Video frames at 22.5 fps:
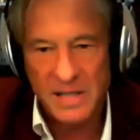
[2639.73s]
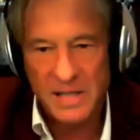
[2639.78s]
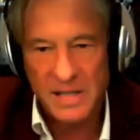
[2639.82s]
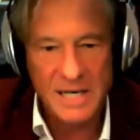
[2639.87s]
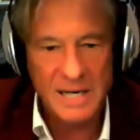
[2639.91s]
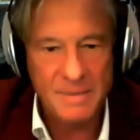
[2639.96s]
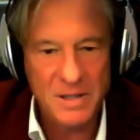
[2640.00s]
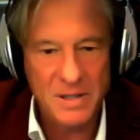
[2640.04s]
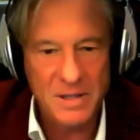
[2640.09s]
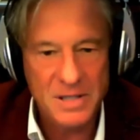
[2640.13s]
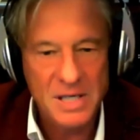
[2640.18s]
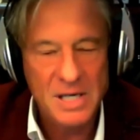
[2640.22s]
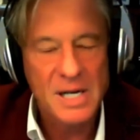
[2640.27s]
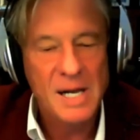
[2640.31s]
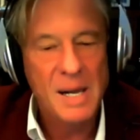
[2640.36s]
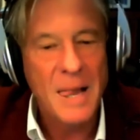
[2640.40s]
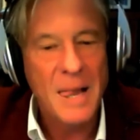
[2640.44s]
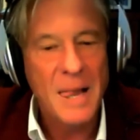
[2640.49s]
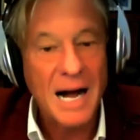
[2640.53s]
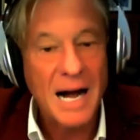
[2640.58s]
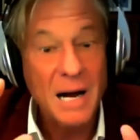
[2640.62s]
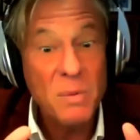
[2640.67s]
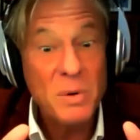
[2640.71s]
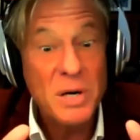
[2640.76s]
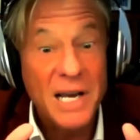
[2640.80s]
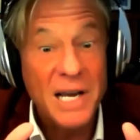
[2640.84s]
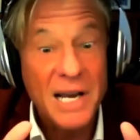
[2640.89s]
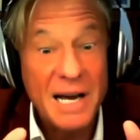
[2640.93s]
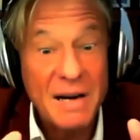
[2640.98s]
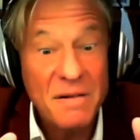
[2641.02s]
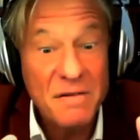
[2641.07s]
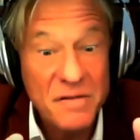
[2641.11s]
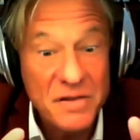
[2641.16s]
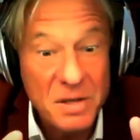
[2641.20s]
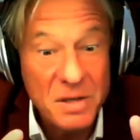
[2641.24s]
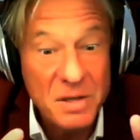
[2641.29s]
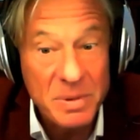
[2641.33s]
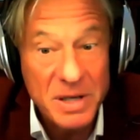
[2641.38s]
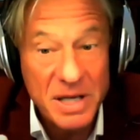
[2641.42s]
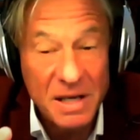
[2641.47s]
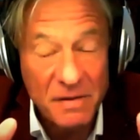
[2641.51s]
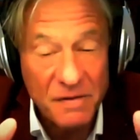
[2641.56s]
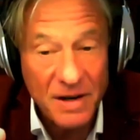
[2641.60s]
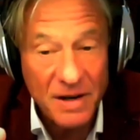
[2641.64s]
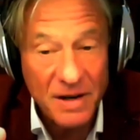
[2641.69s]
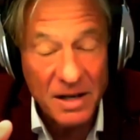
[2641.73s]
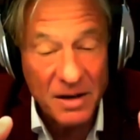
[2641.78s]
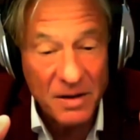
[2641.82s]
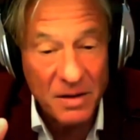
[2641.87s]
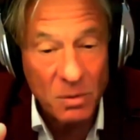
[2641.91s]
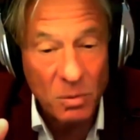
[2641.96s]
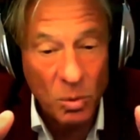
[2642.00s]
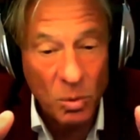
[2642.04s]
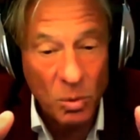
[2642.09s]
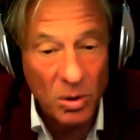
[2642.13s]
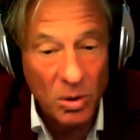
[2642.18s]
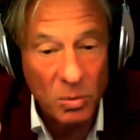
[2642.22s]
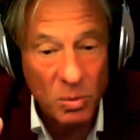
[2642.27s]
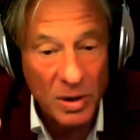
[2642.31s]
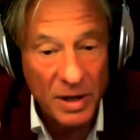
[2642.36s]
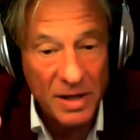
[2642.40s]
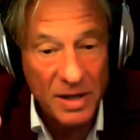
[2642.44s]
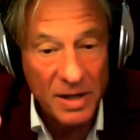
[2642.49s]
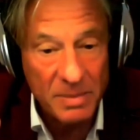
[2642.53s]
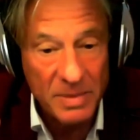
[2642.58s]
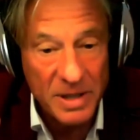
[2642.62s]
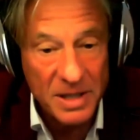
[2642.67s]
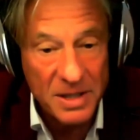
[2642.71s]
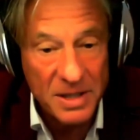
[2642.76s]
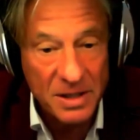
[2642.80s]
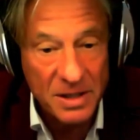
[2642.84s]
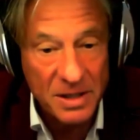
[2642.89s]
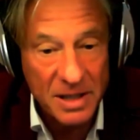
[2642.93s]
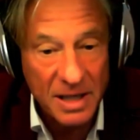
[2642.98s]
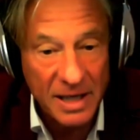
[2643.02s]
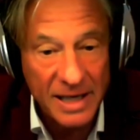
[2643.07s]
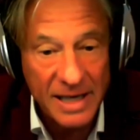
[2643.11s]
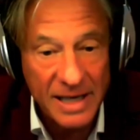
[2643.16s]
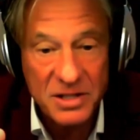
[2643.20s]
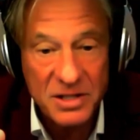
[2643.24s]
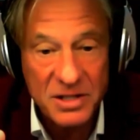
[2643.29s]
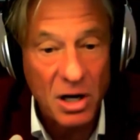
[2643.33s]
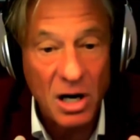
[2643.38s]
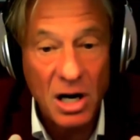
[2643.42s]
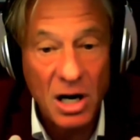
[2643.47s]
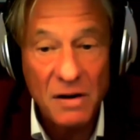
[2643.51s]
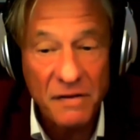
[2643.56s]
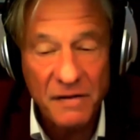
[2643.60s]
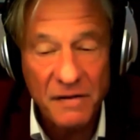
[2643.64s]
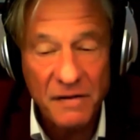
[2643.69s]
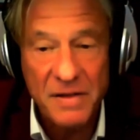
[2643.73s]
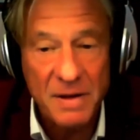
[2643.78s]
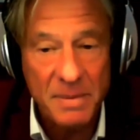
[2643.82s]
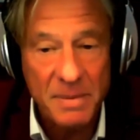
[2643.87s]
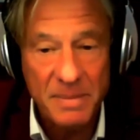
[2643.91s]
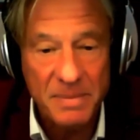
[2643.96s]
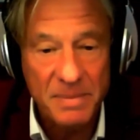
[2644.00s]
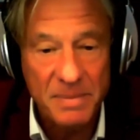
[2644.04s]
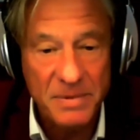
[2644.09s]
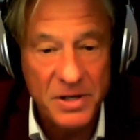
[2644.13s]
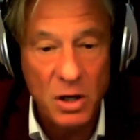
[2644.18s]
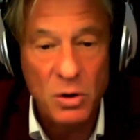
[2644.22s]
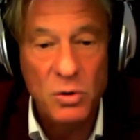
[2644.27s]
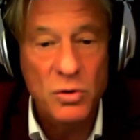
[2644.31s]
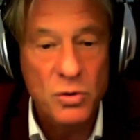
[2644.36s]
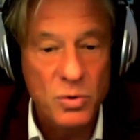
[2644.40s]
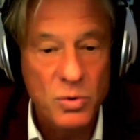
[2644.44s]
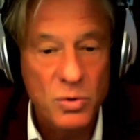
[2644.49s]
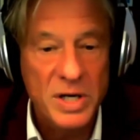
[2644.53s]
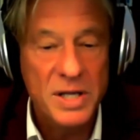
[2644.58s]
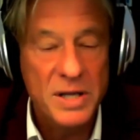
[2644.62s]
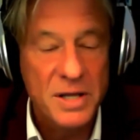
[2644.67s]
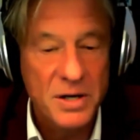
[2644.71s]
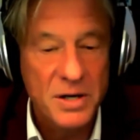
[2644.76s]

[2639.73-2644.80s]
cabinet. I would love to be a fly on the wall at one of their meetings. I guess half of them don't read the